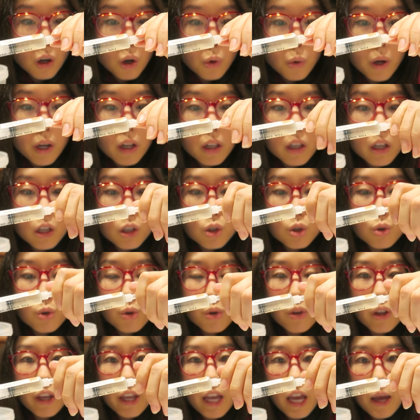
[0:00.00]
Quickly
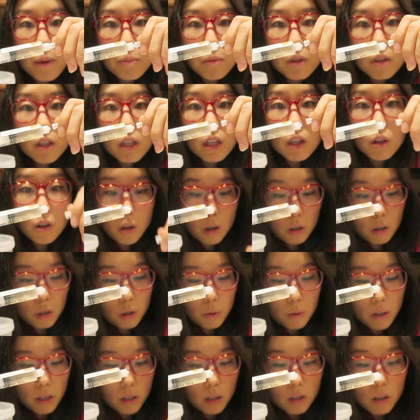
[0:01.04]
screw the and needle
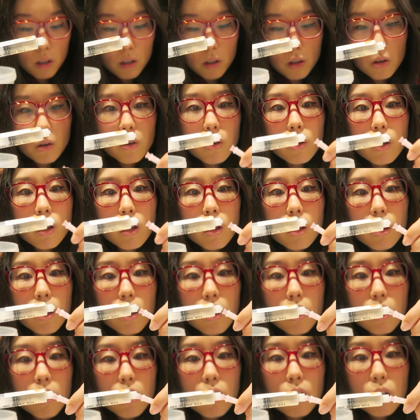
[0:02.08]
onto it.
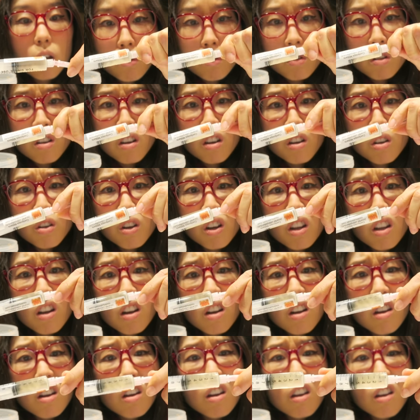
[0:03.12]
Did I do it?
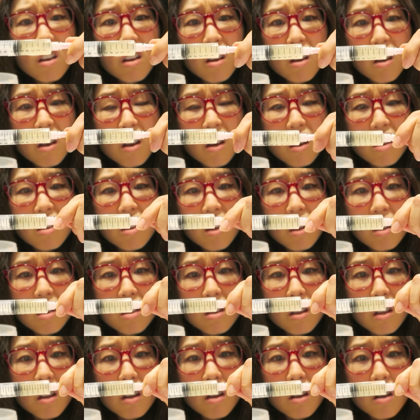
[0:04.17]
I think
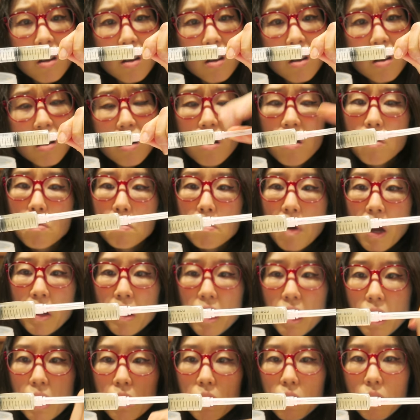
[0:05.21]
it's in. Hmm, I
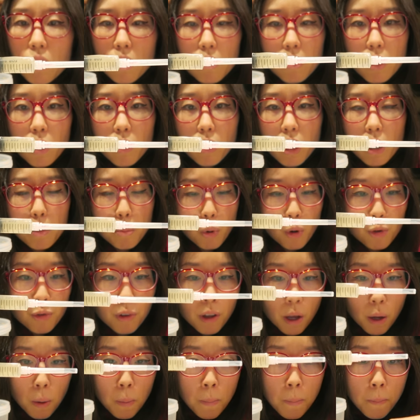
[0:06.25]
think it's in. Okay,
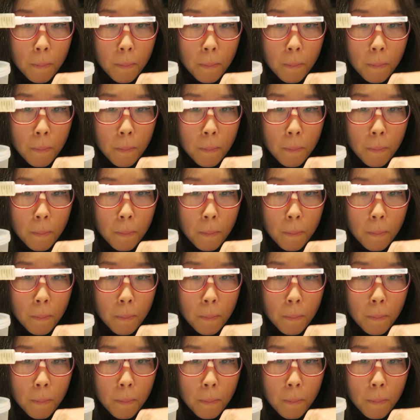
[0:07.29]
perfect.